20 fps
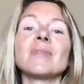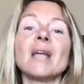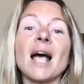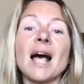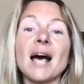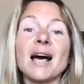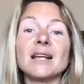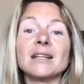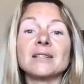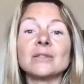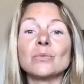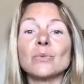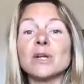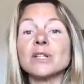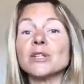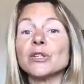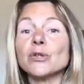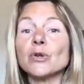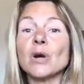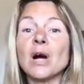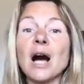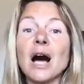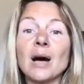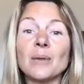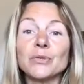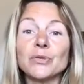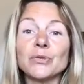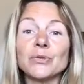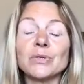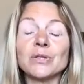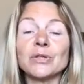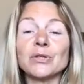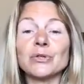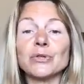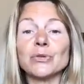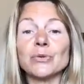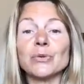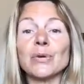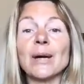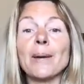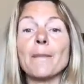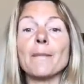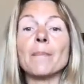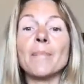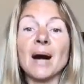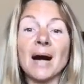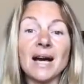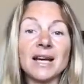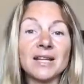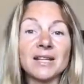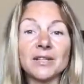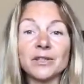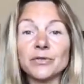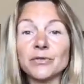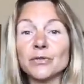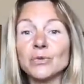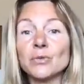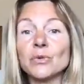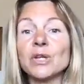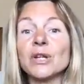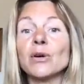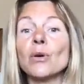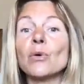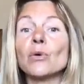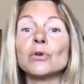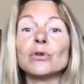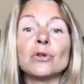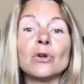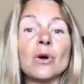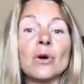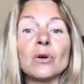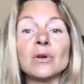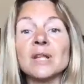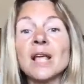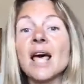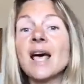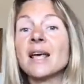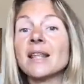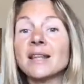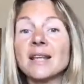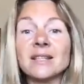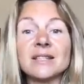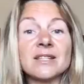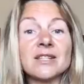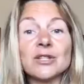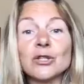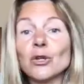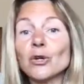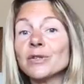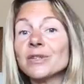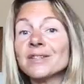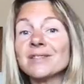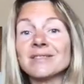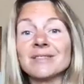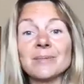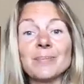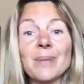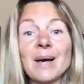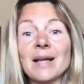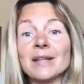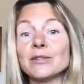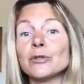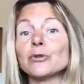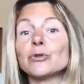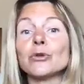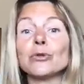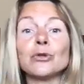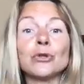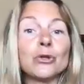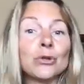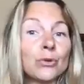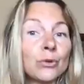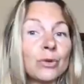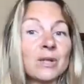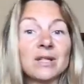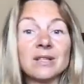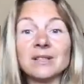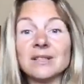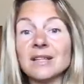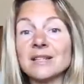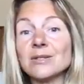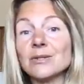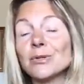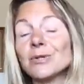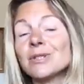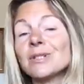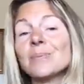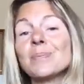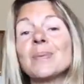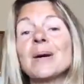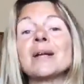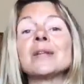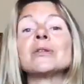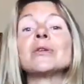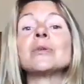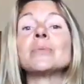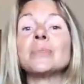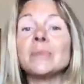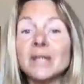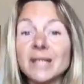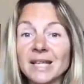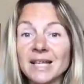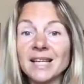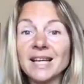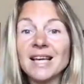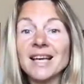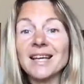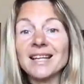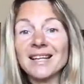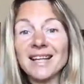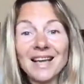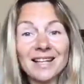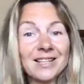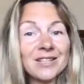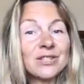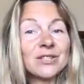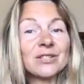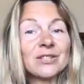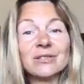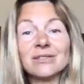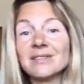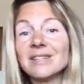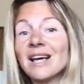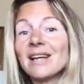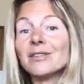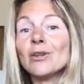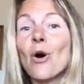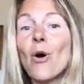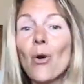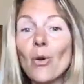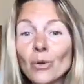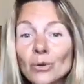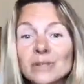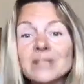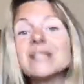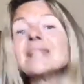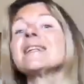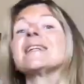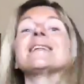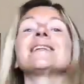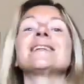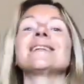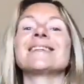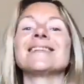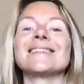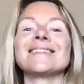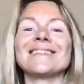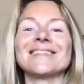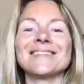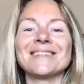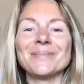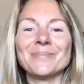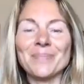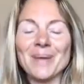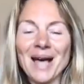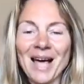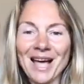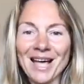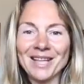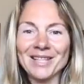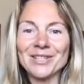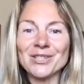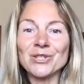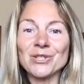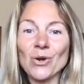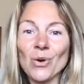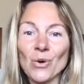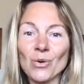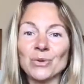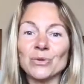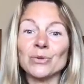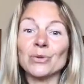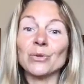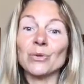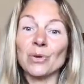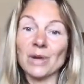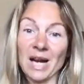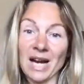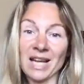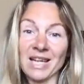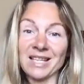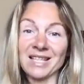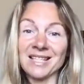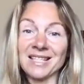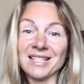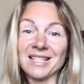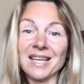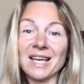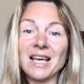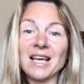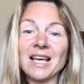And whether you come to embody it fully or not, that is not dependent on you, that does not depend on me. That only depends on grace.